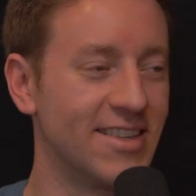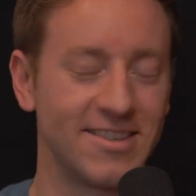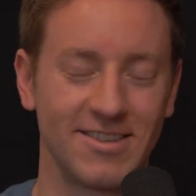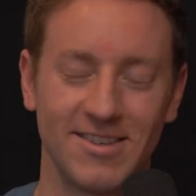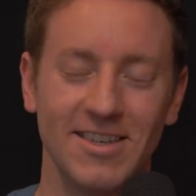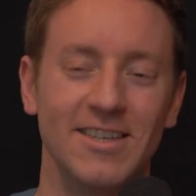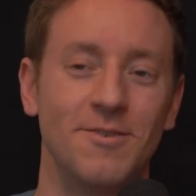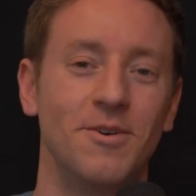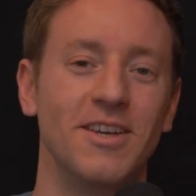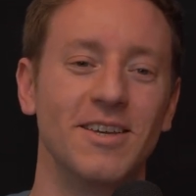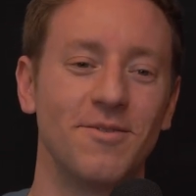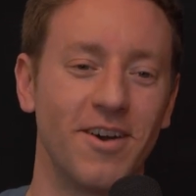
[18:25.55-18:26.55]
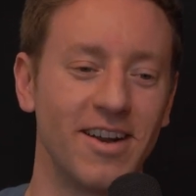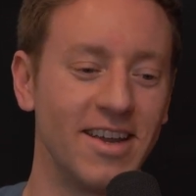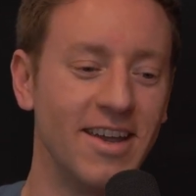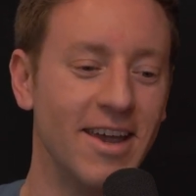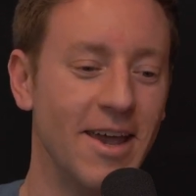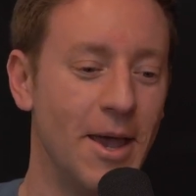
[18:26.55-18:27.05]
It's really
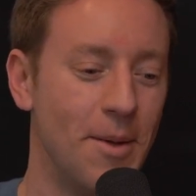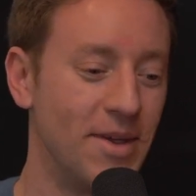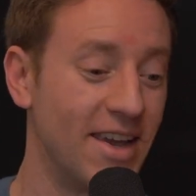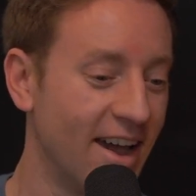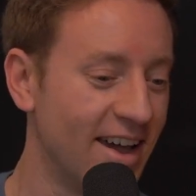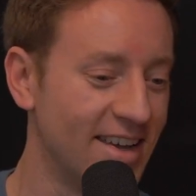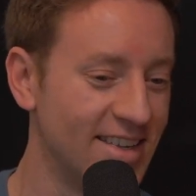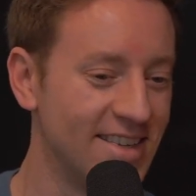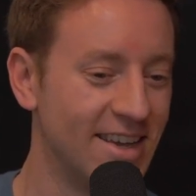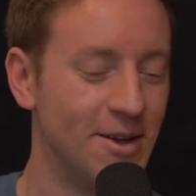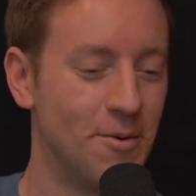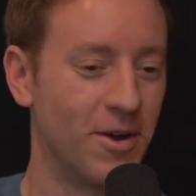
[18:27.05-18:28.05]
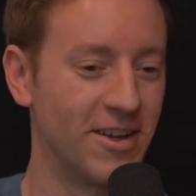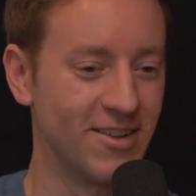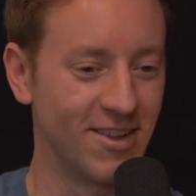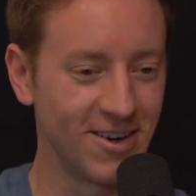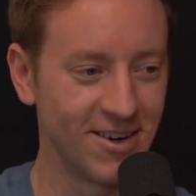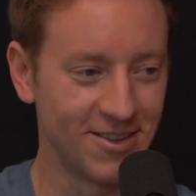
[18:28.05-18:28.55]
funny because what
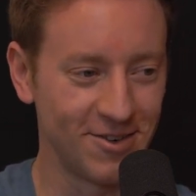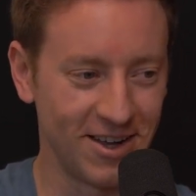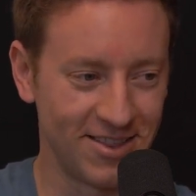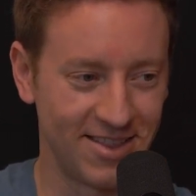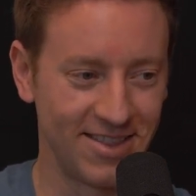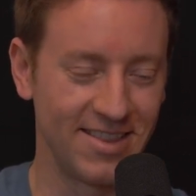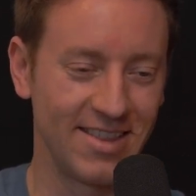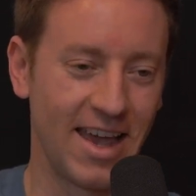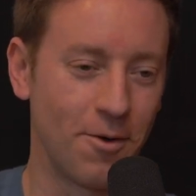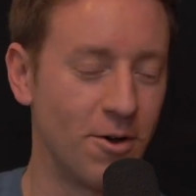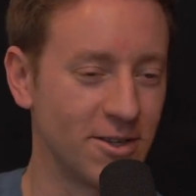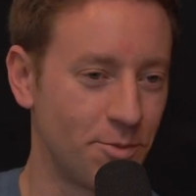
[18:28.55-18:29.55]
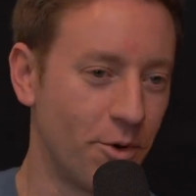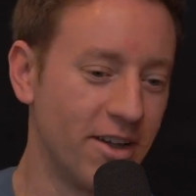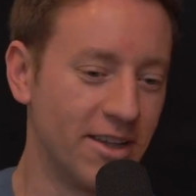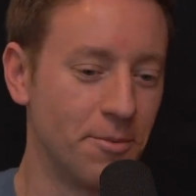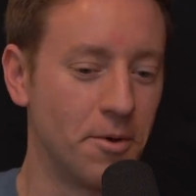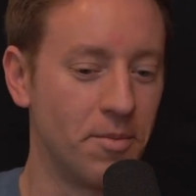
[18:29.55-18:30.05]
you learn throughout, I won't
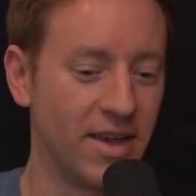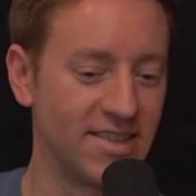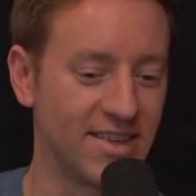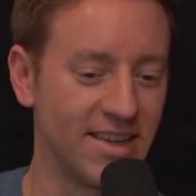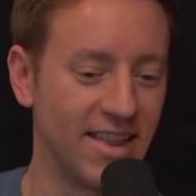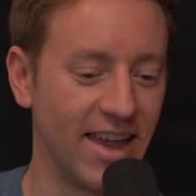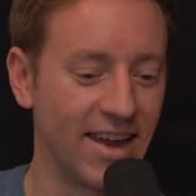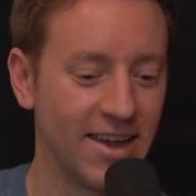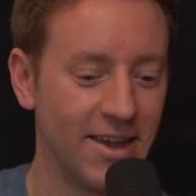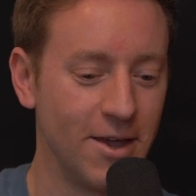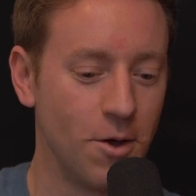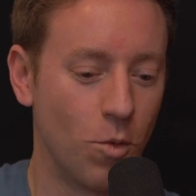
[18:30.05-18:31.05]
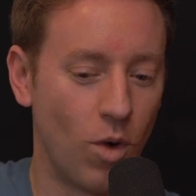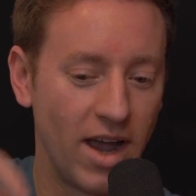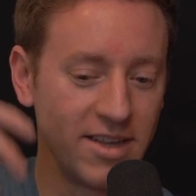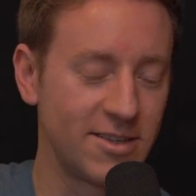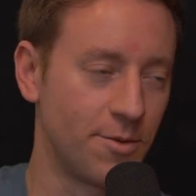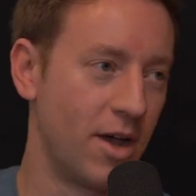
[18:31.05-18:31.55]
spoil it, but basically like
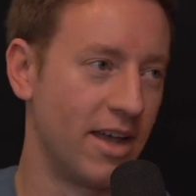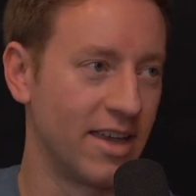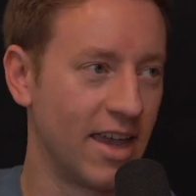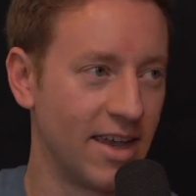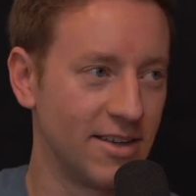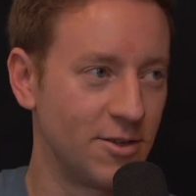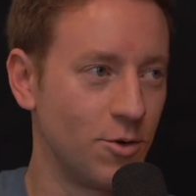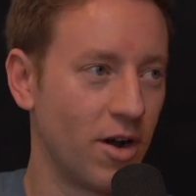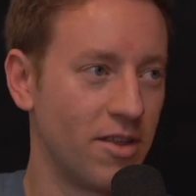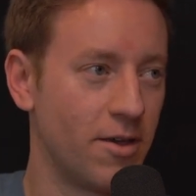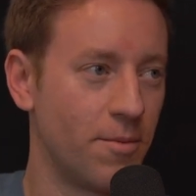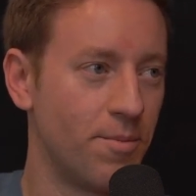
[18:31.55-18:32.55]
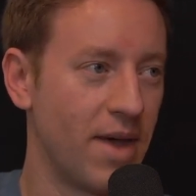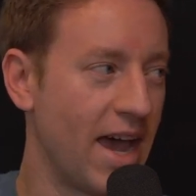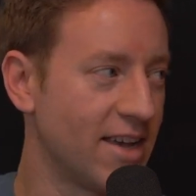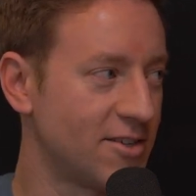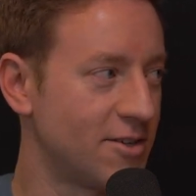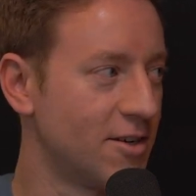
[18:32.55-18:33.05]
wine sommeliers who are the
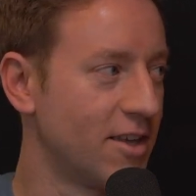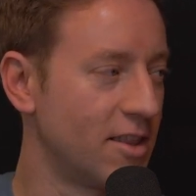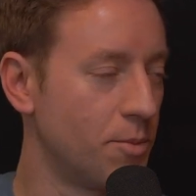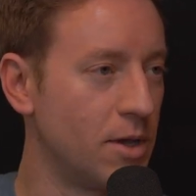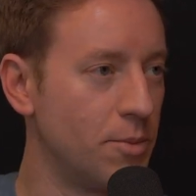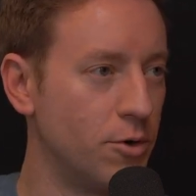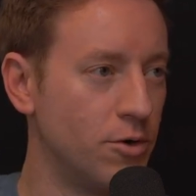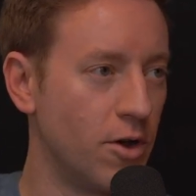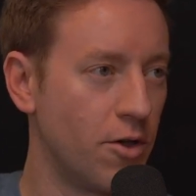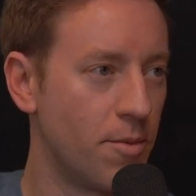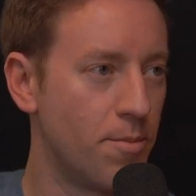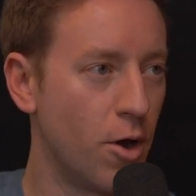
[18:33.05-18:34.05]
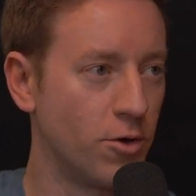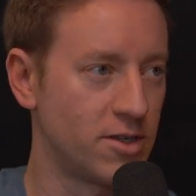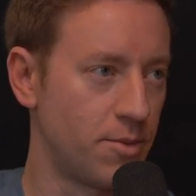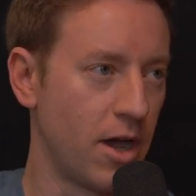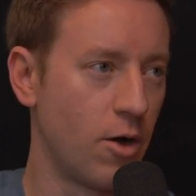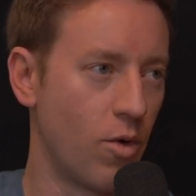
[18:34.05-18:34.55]
master, like the people who know the
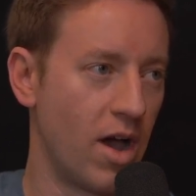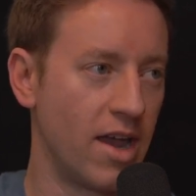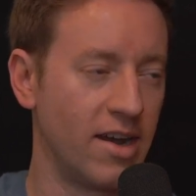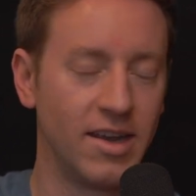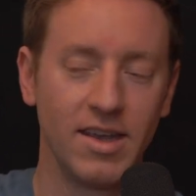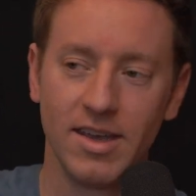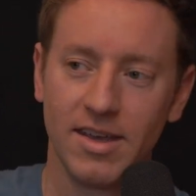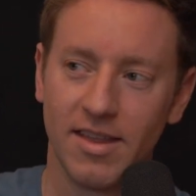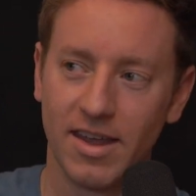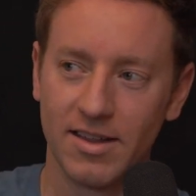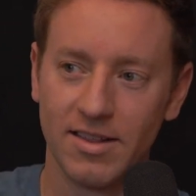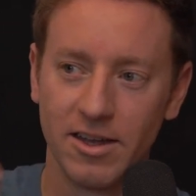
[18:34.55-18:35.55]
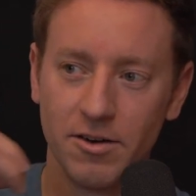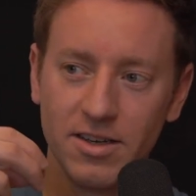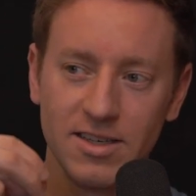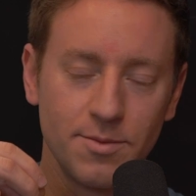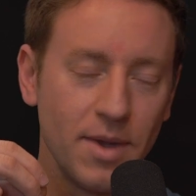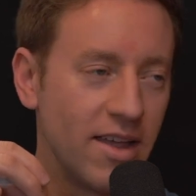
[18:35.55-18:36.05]
most about wine, they can
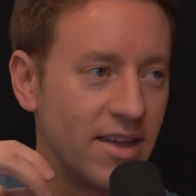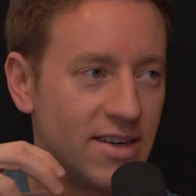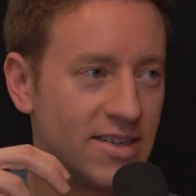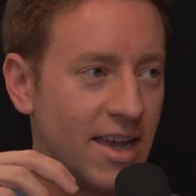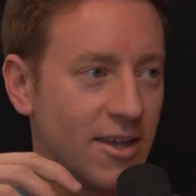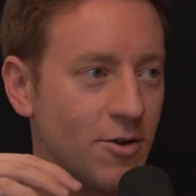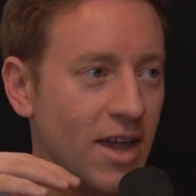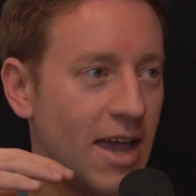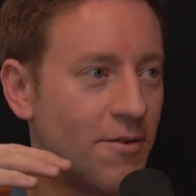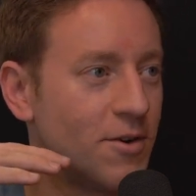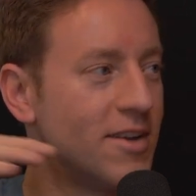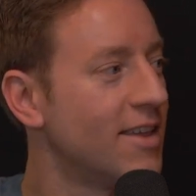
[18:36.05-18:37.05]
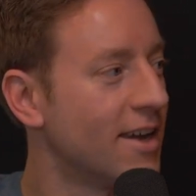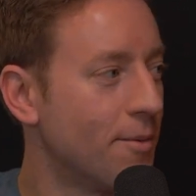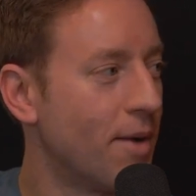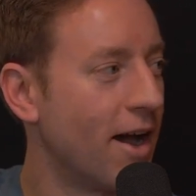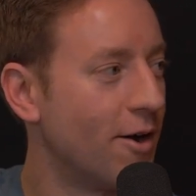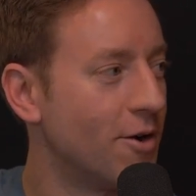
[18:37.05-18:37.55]
literally smell it and tell you everything
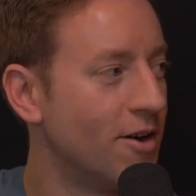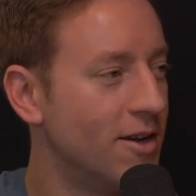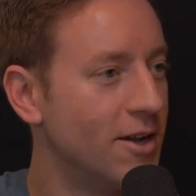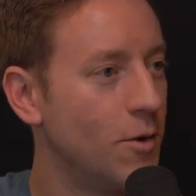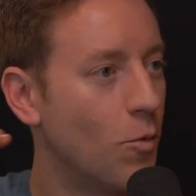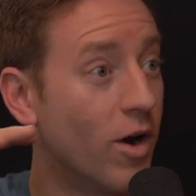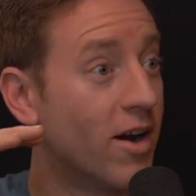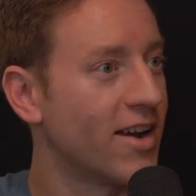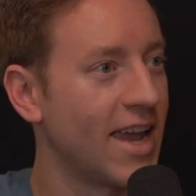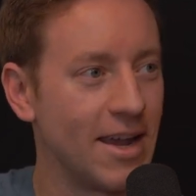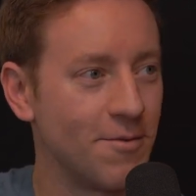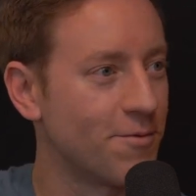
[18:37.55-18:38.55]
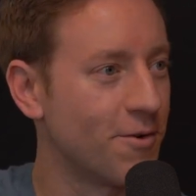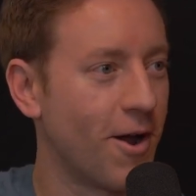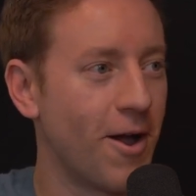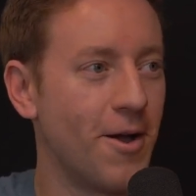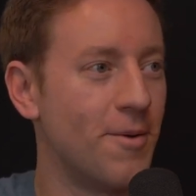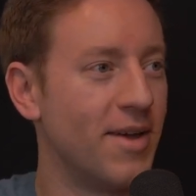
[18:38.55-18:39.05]
about where it came
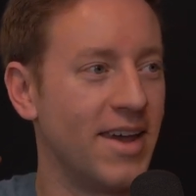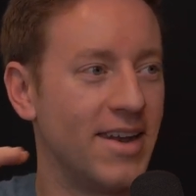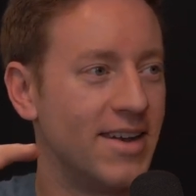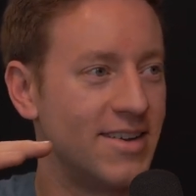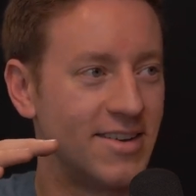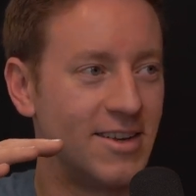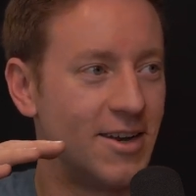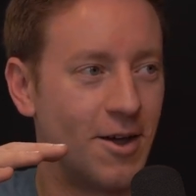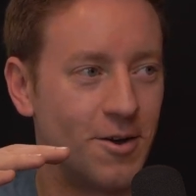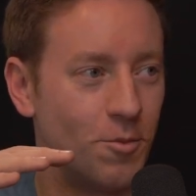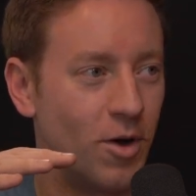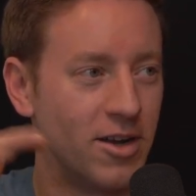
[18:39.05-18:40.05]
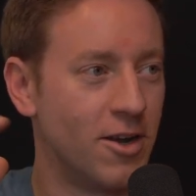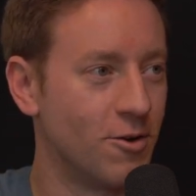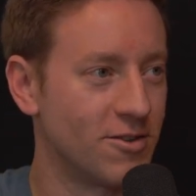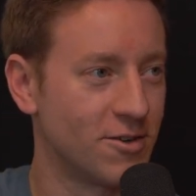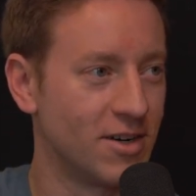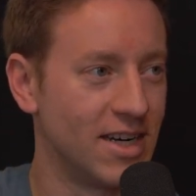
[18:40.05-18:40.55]
from and, what
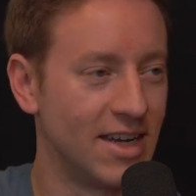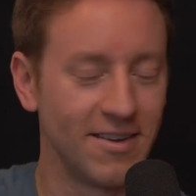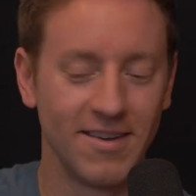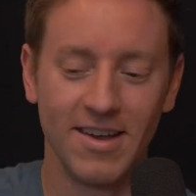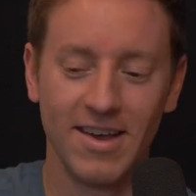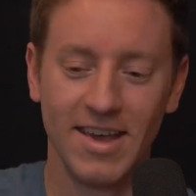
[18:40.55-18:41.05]
notes are in it.